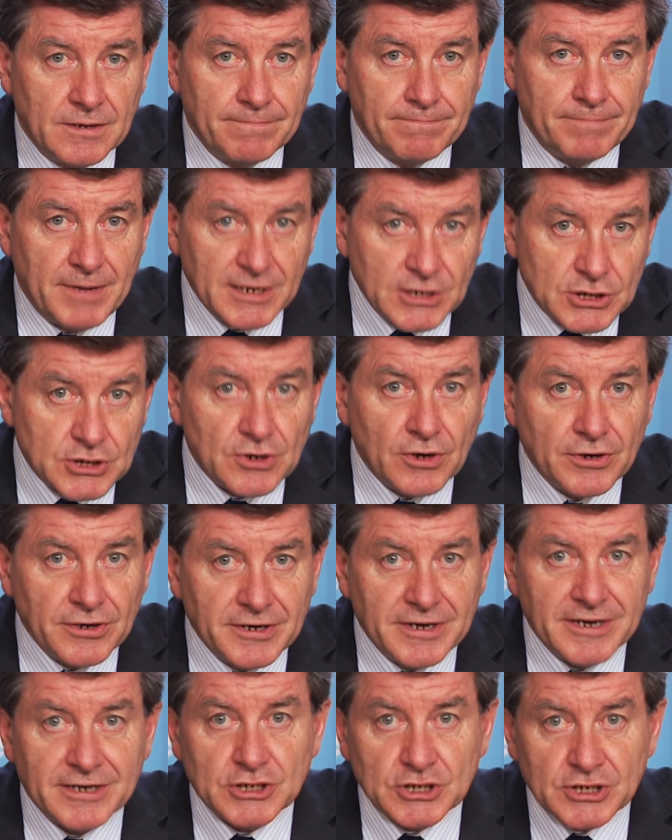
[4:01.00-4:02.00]
Based on
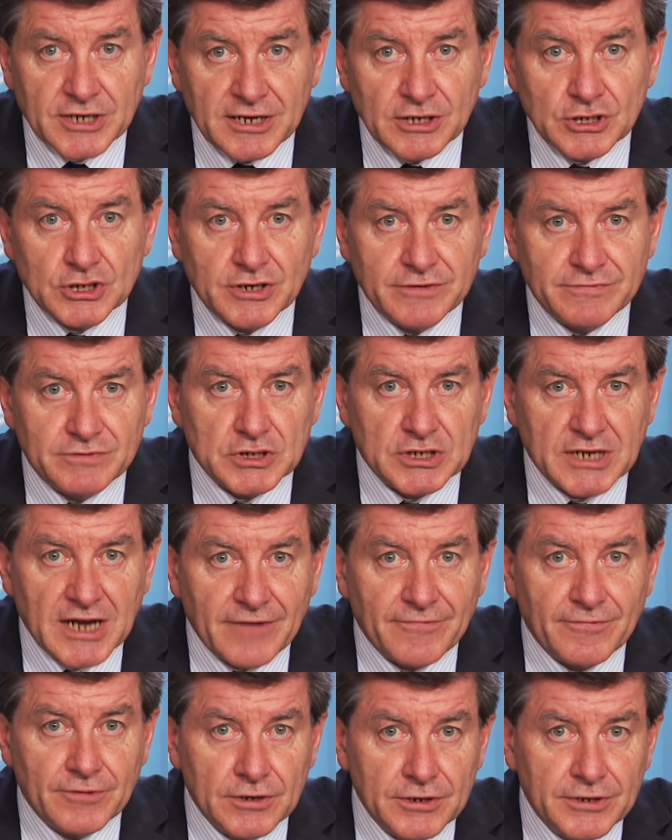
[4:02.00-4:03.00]
an extensive
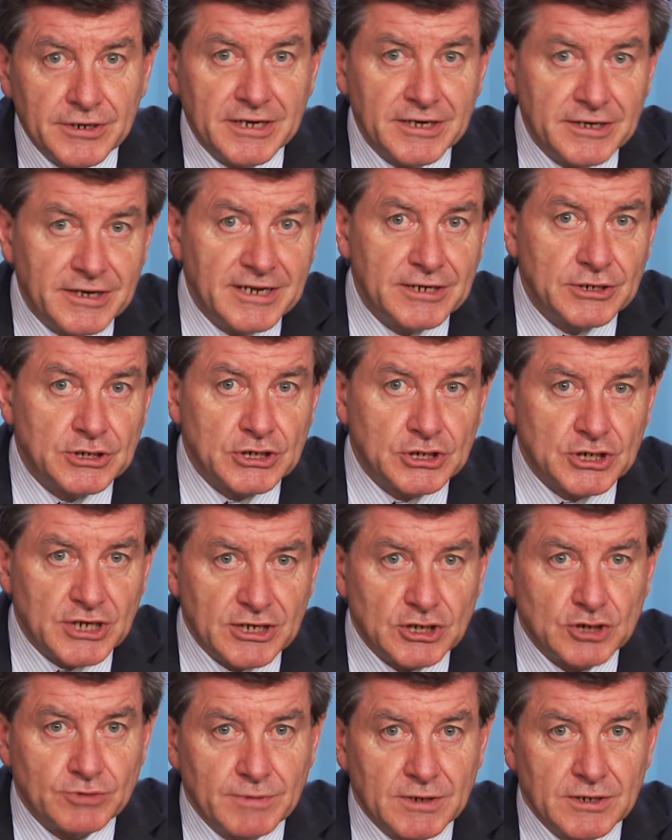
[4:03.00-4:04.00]
staff learning needs
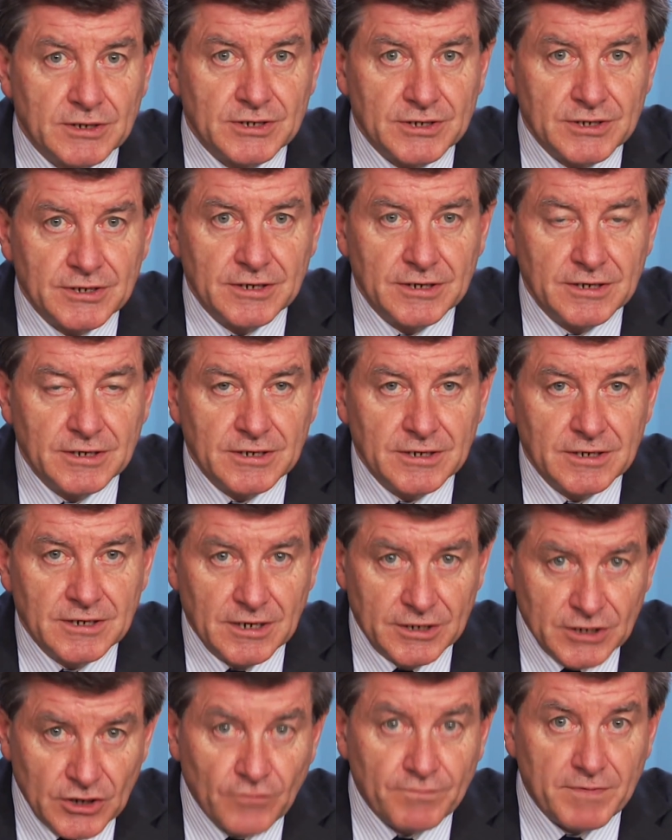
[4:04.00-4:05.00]
assessment,
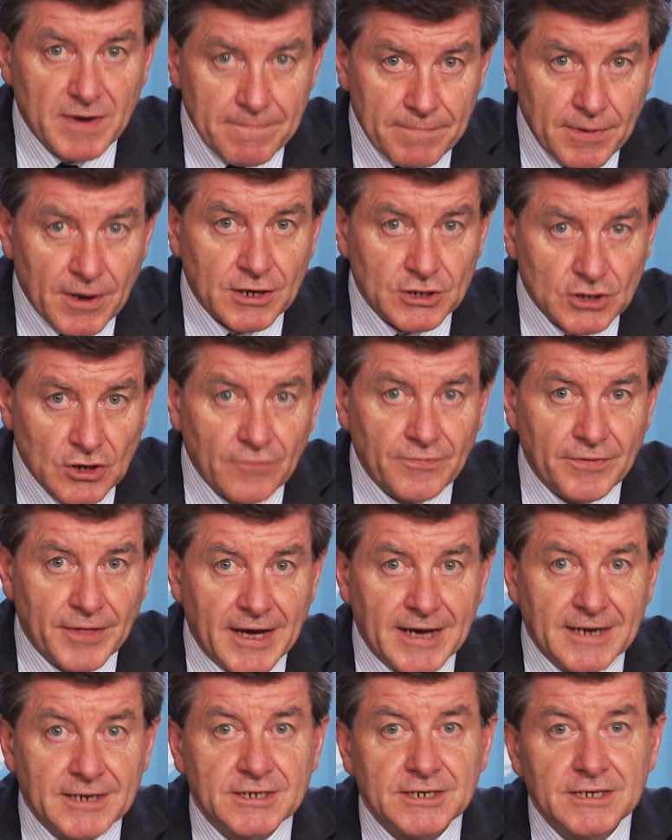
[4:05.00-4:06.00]
and you've been part of
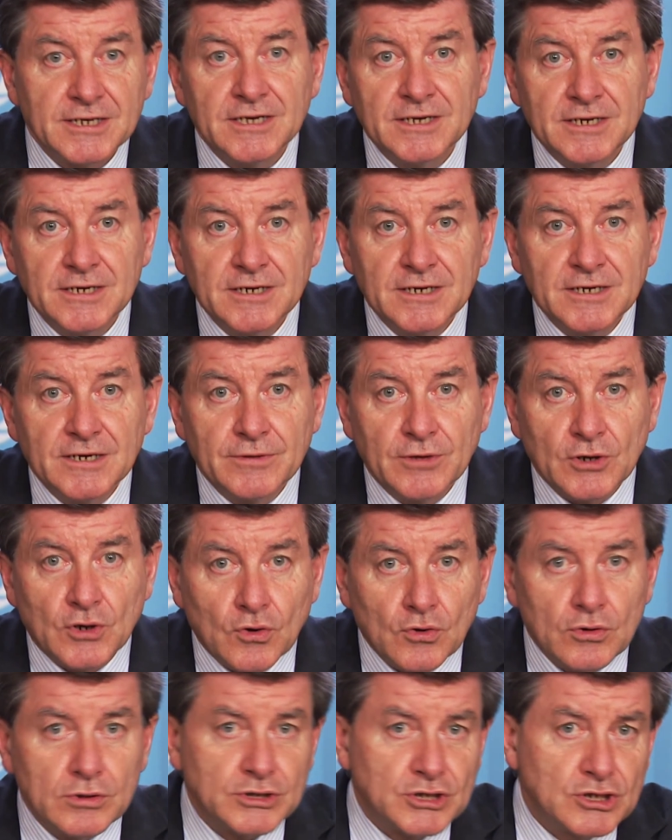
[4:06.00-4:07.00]
that, the
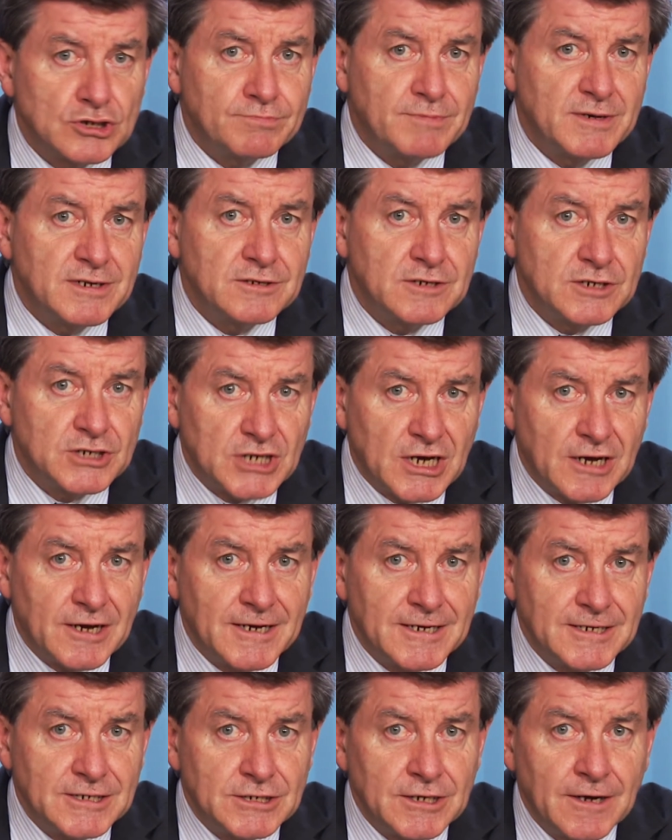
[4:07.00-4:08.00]
course has been
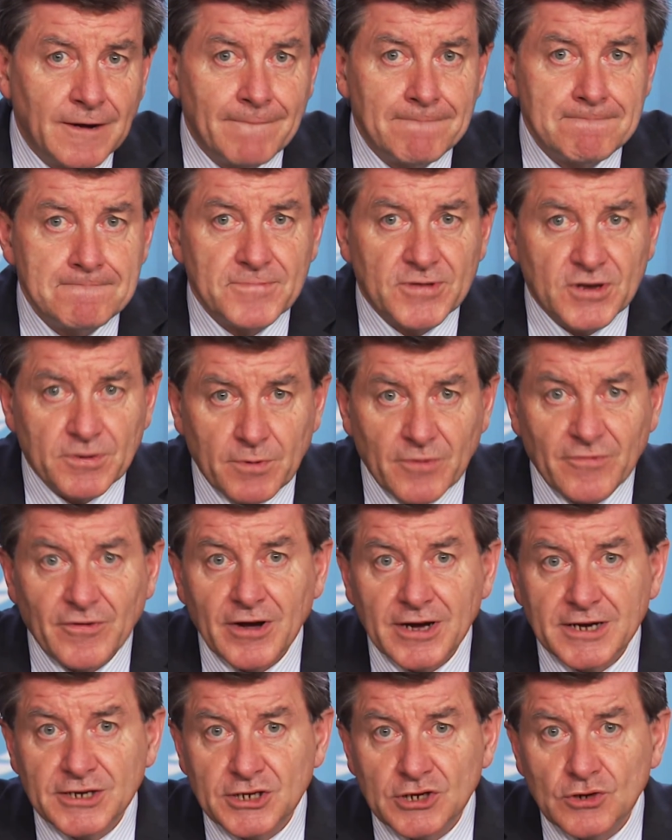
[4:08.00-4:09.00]
designed to
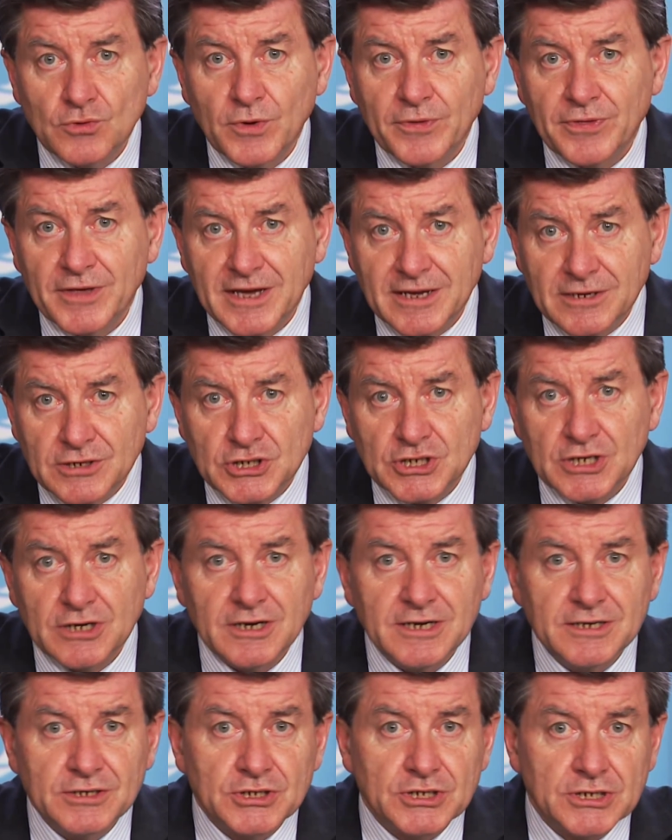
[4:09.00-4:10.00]
provide you with the
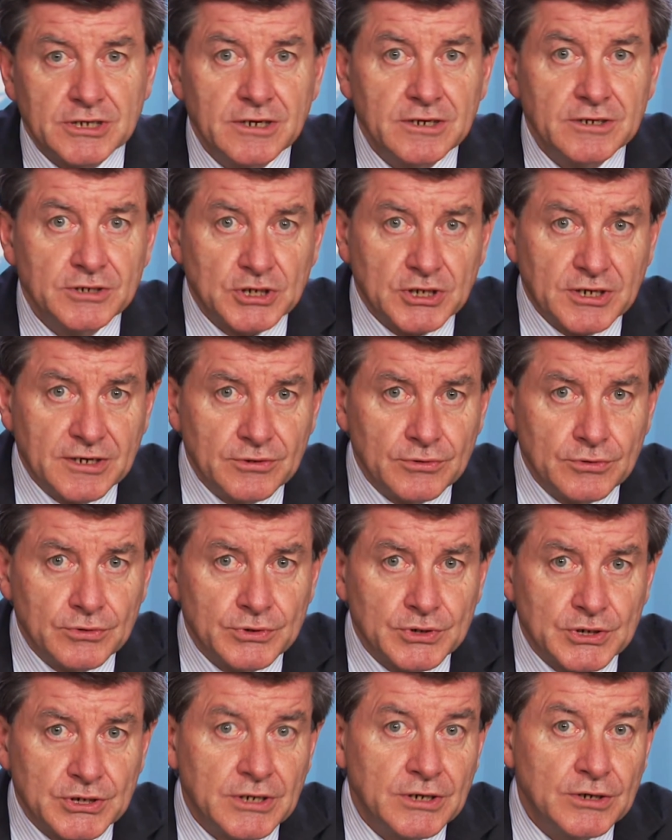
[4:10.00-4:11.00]
insights,
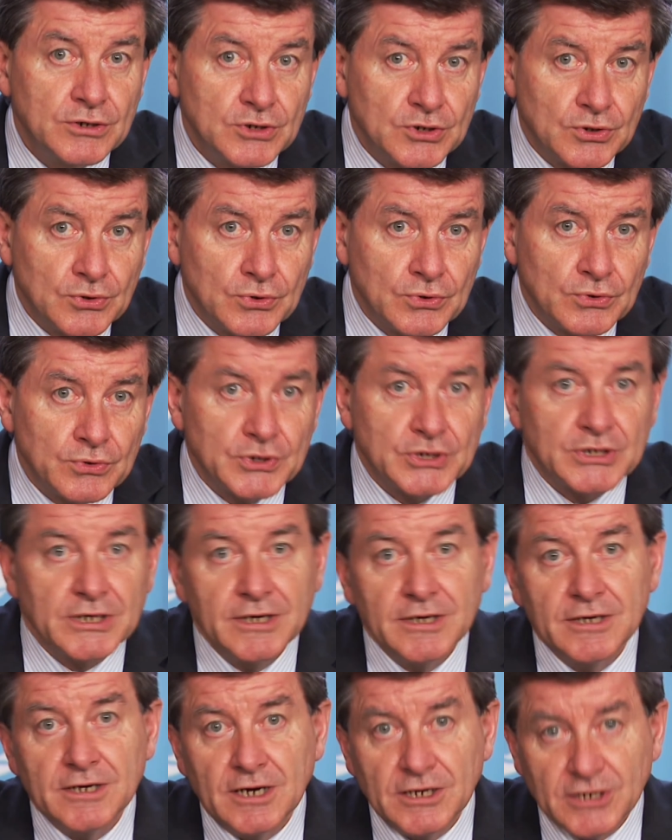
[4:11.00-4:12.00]
skills, tools,
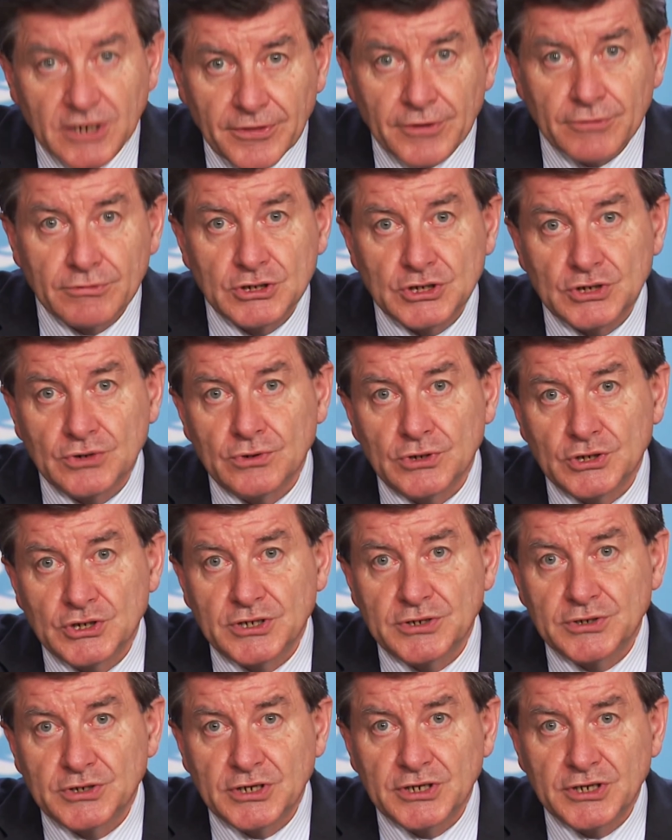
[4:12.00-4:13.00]
and other
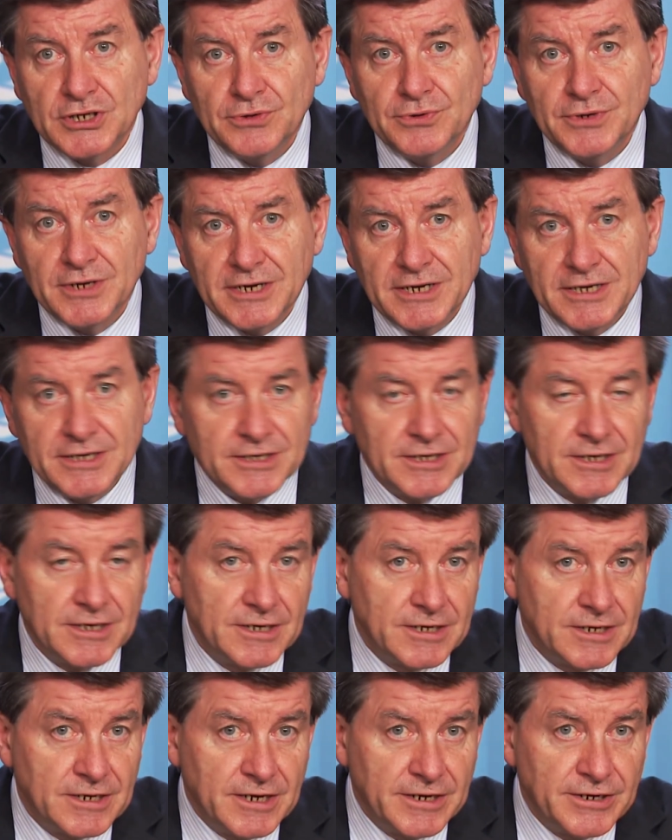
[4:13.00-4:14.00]
resources that you need
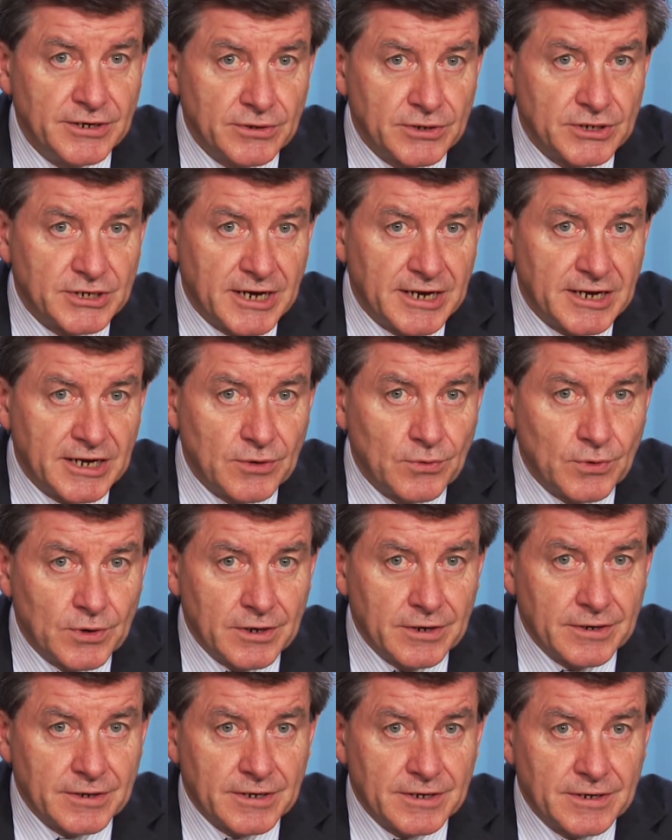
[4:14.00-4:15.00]
in your daily
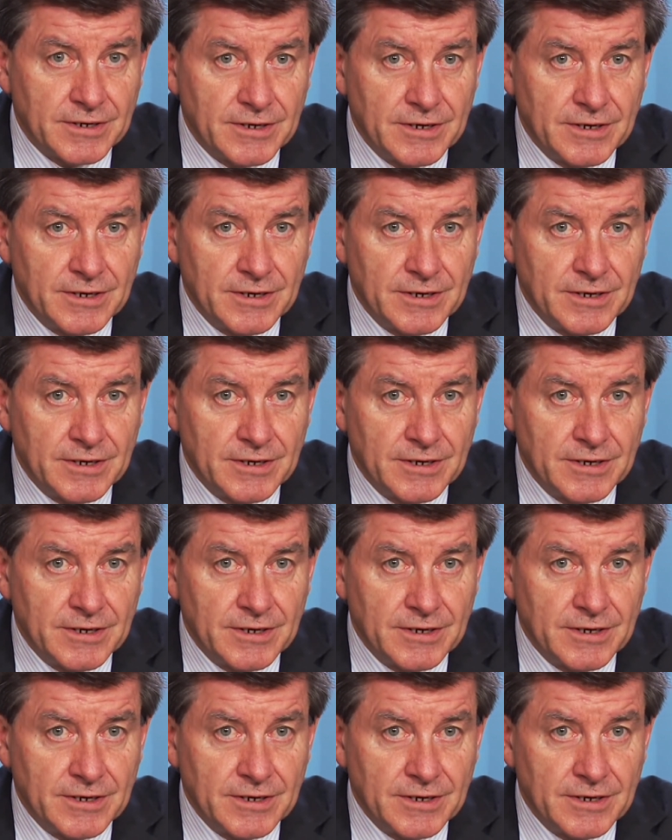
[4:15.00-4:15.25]
work.